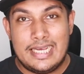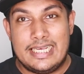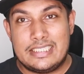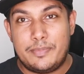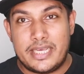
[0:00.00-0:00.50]

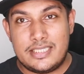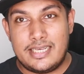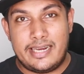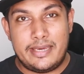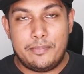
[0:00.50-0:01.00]
is
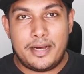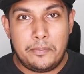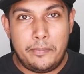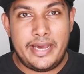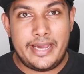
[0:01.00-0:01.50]
basically
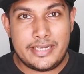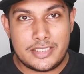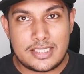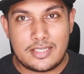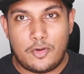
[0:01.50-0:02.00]
bum
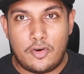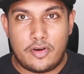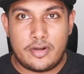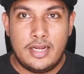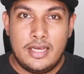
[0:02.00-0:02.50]
bags
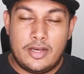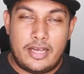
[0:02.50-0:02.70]
or